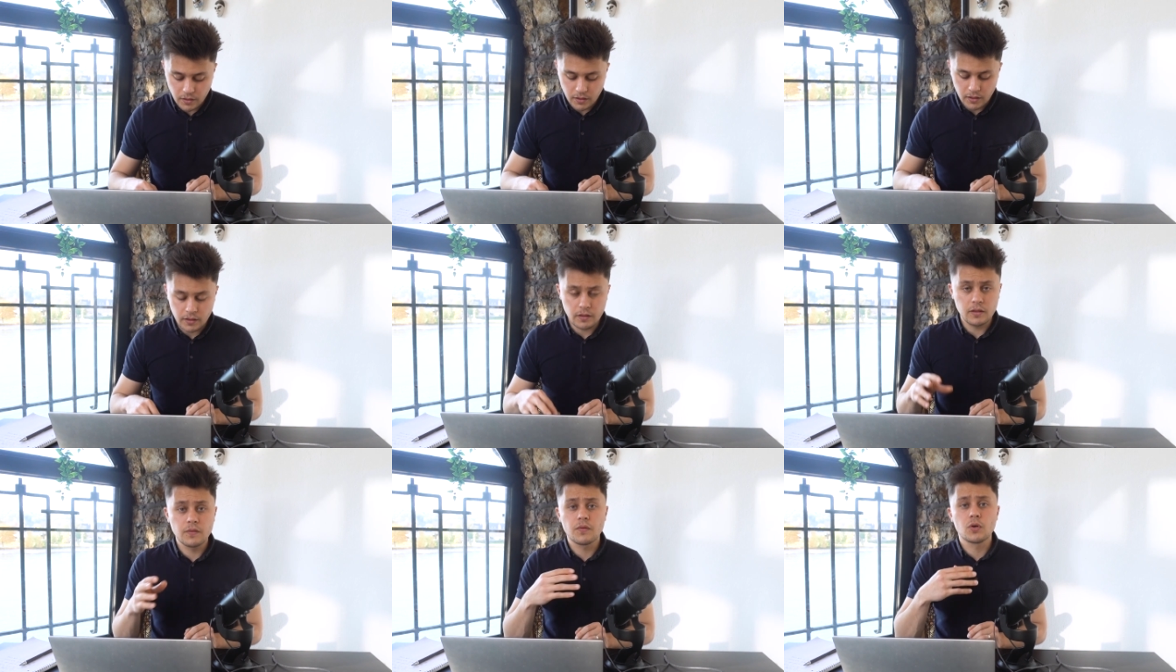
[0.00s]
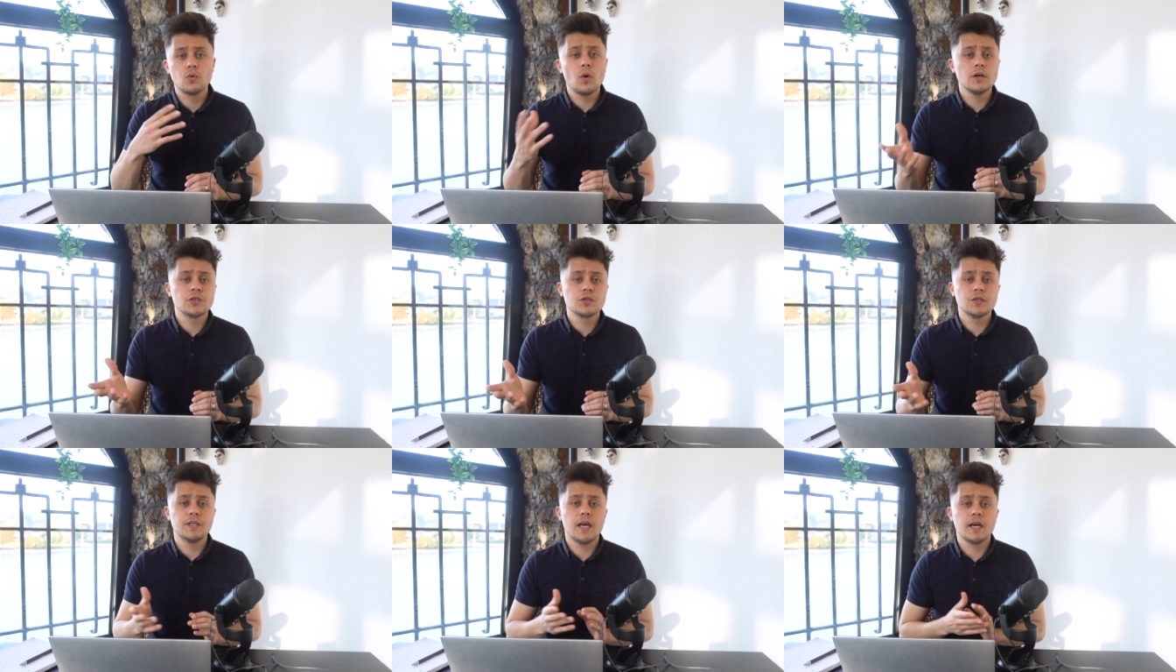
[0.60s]
in a different
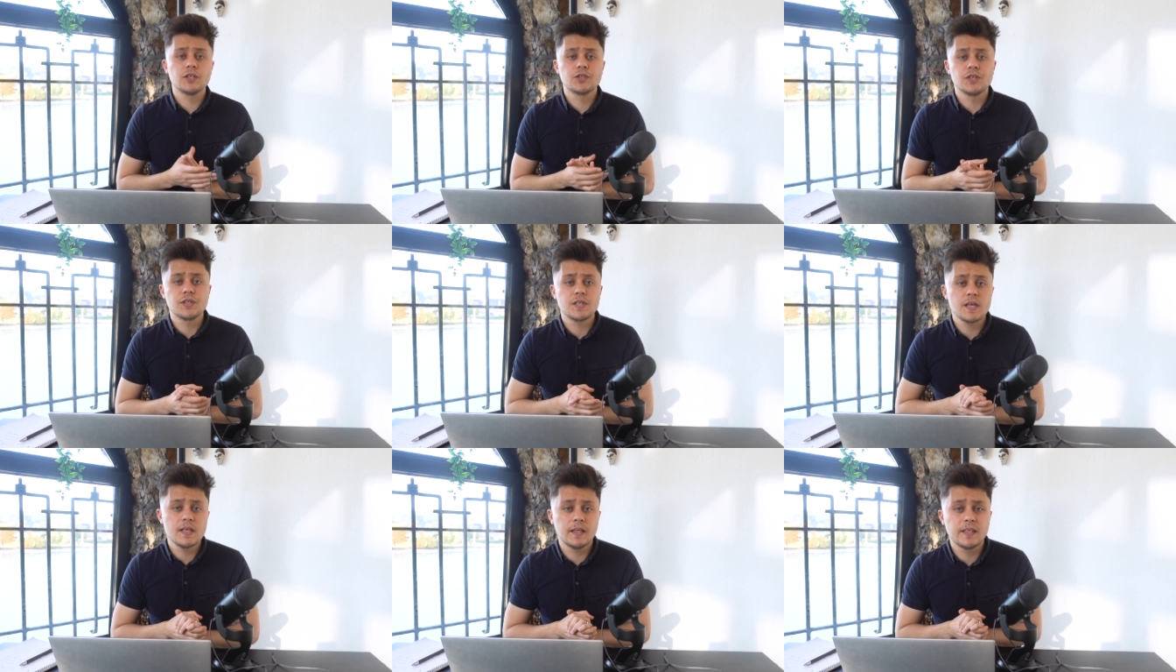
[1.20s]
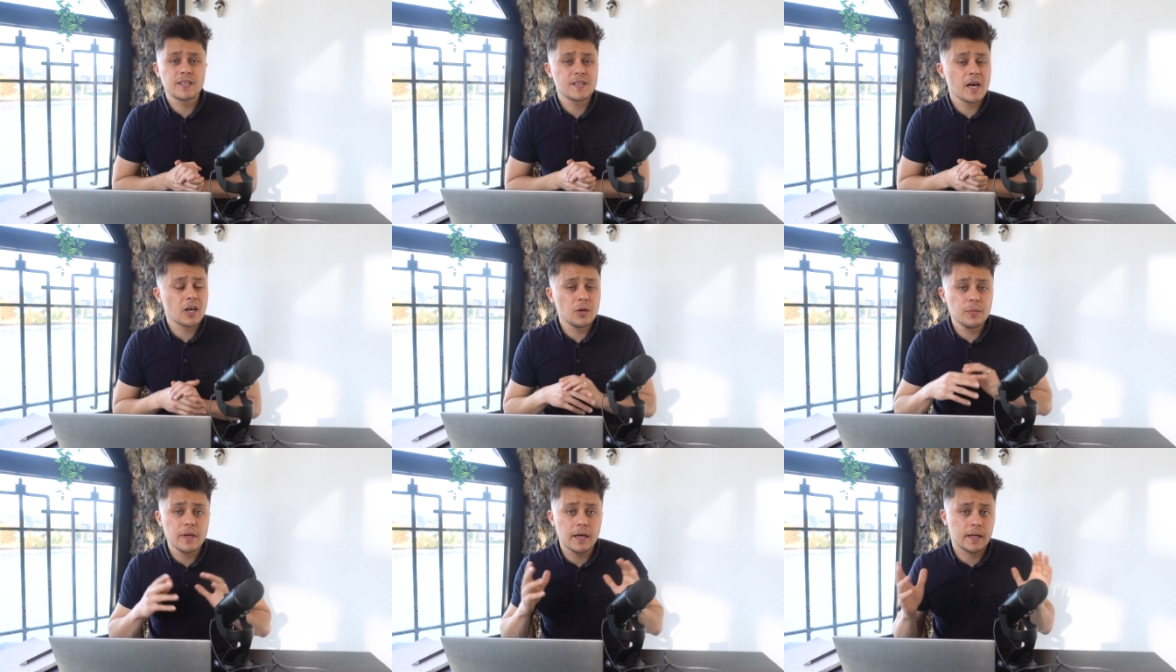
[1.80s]
question, they actually say that there's not
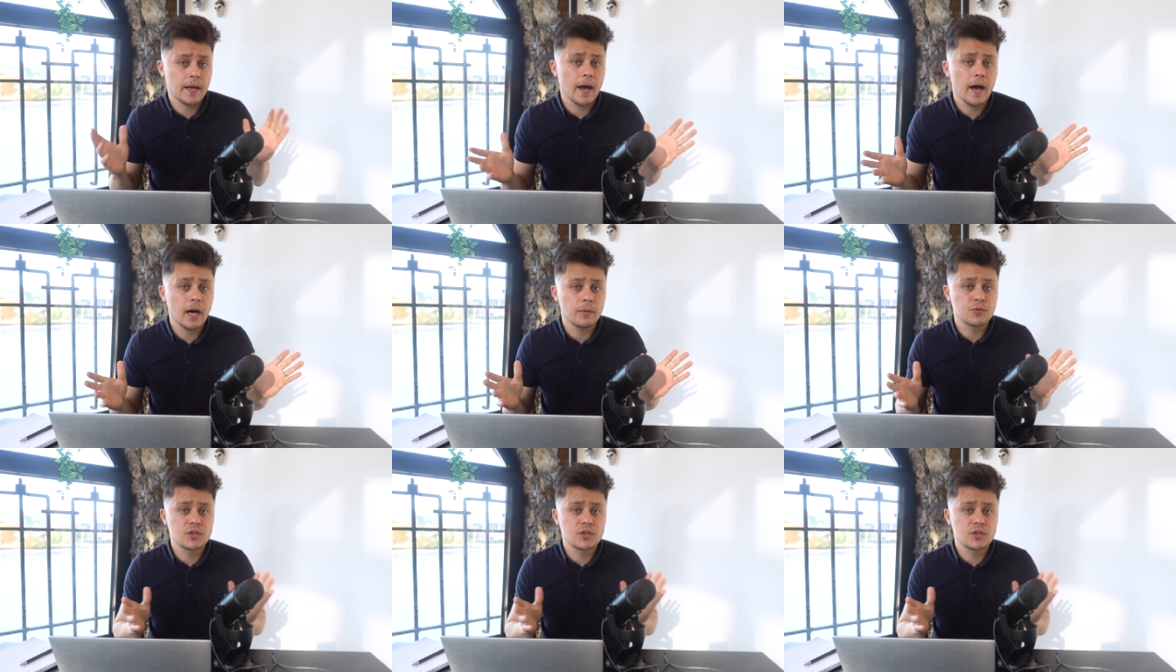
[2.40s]
going to be a cap.